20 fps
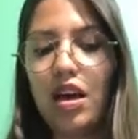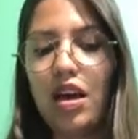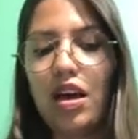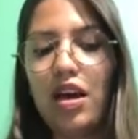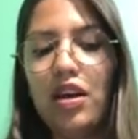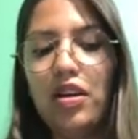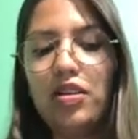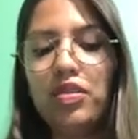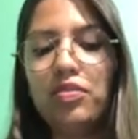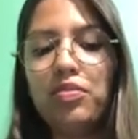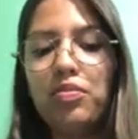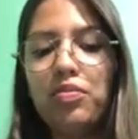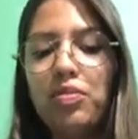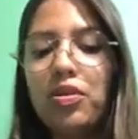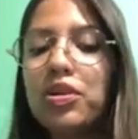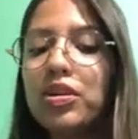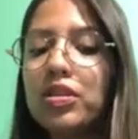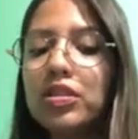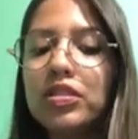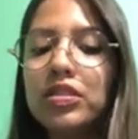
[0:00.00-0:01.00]
And
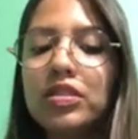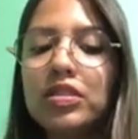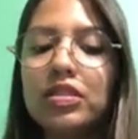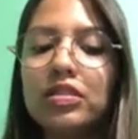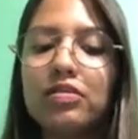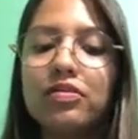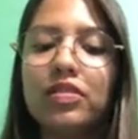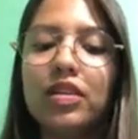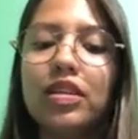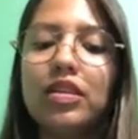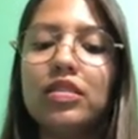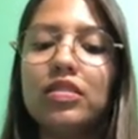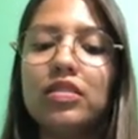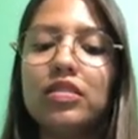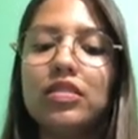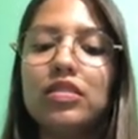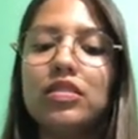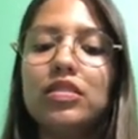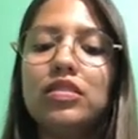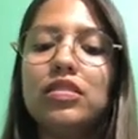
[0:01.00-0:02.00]
Merton defined
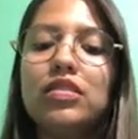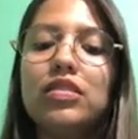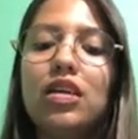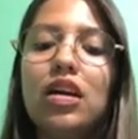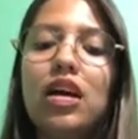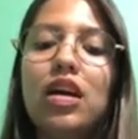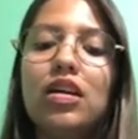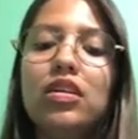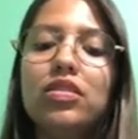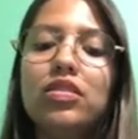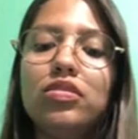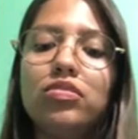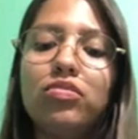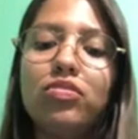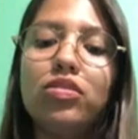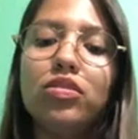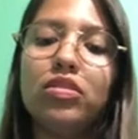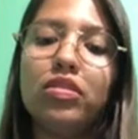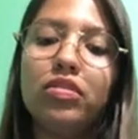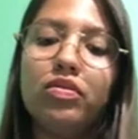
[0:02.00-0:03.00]
this as
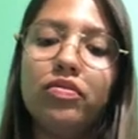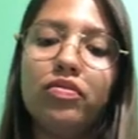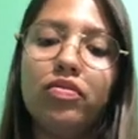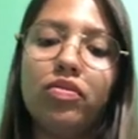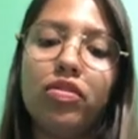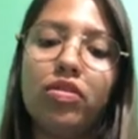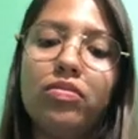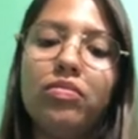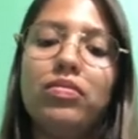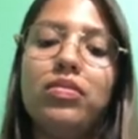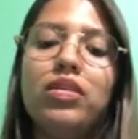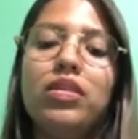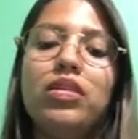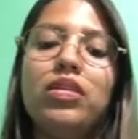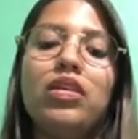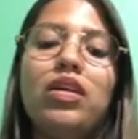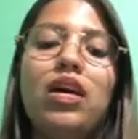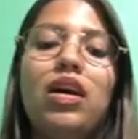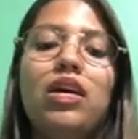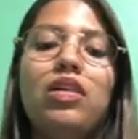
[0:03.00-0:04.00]
one conforming
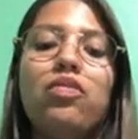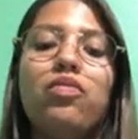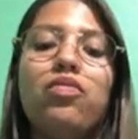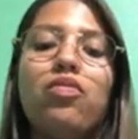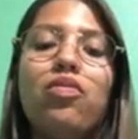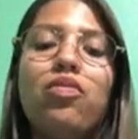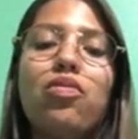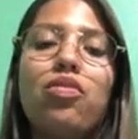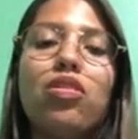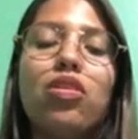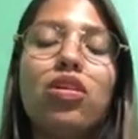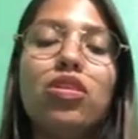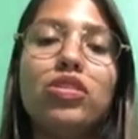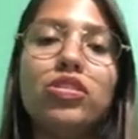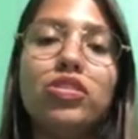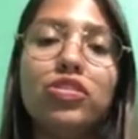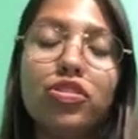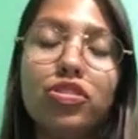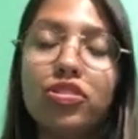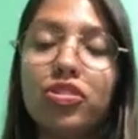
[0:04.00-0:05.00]
and four
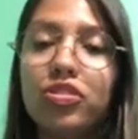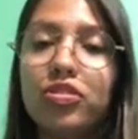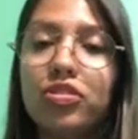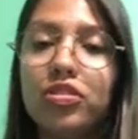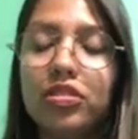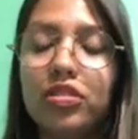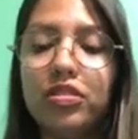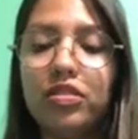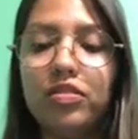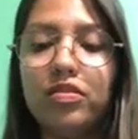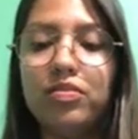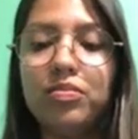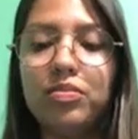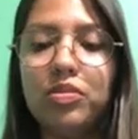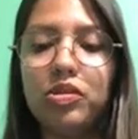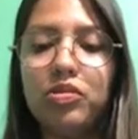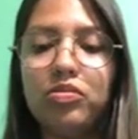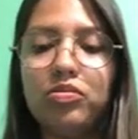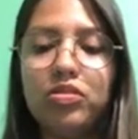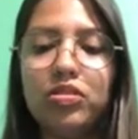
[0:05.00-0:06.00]
alternative
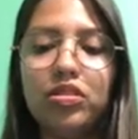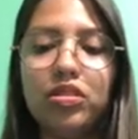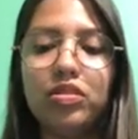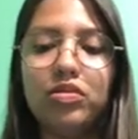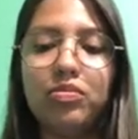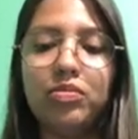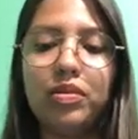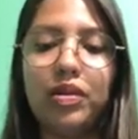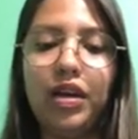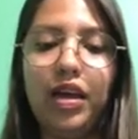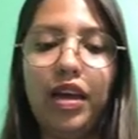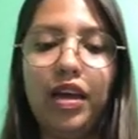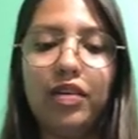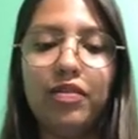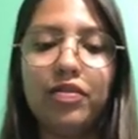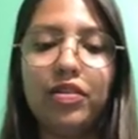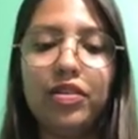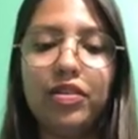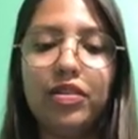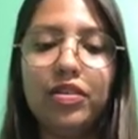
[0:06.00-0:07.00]
modes of
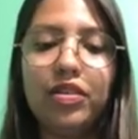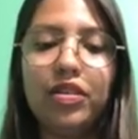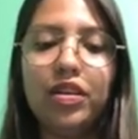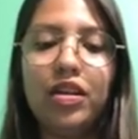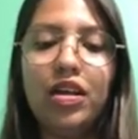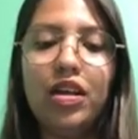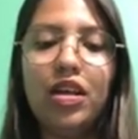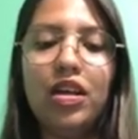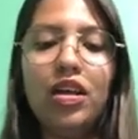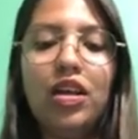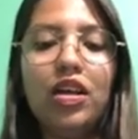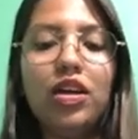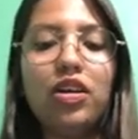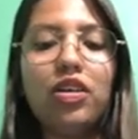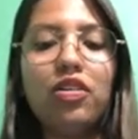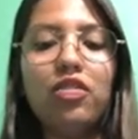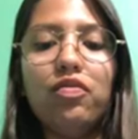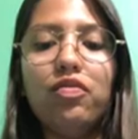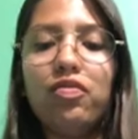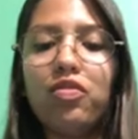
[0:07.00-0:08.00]
behavior.
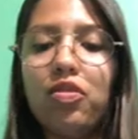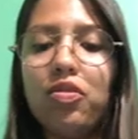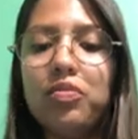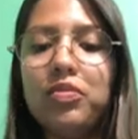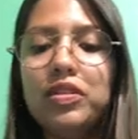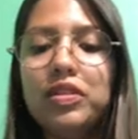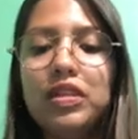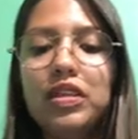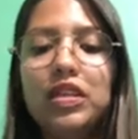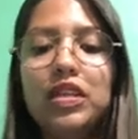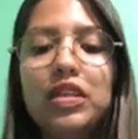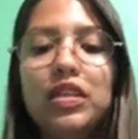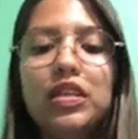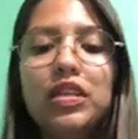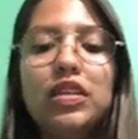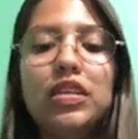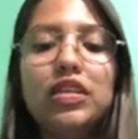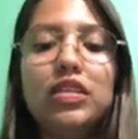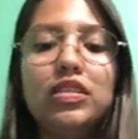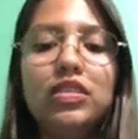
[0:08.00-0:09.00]
Conformity
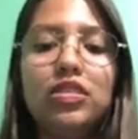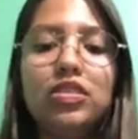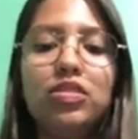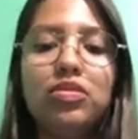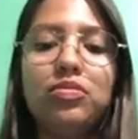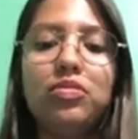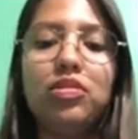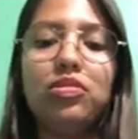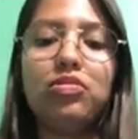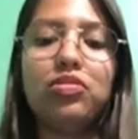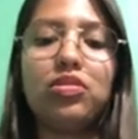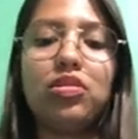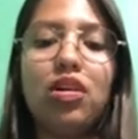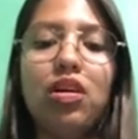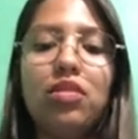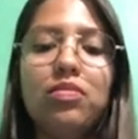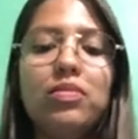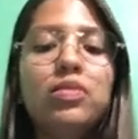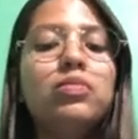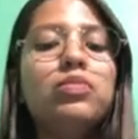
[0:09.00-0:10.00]
is the most
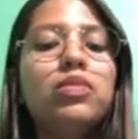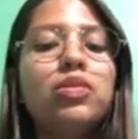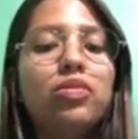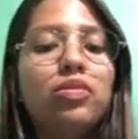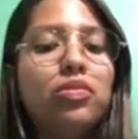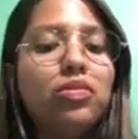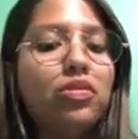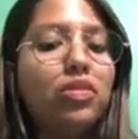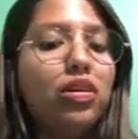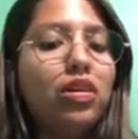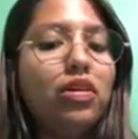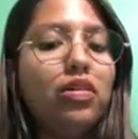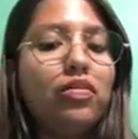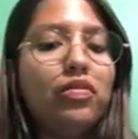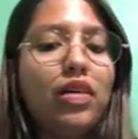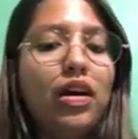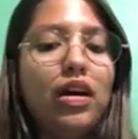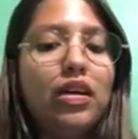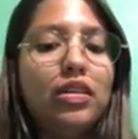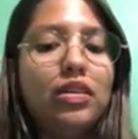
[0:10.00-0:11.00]
common mode of
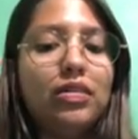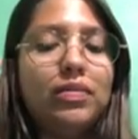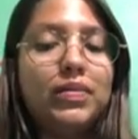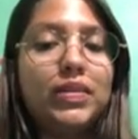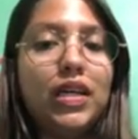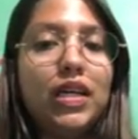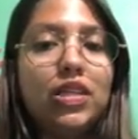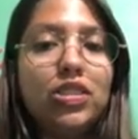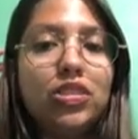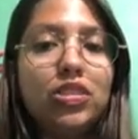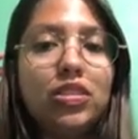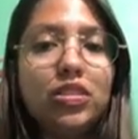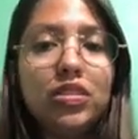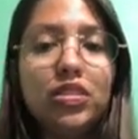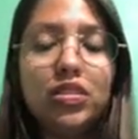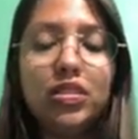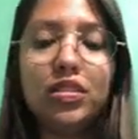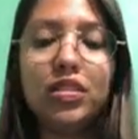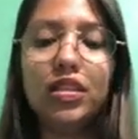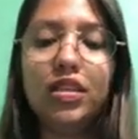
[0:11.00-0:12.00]
adaptation.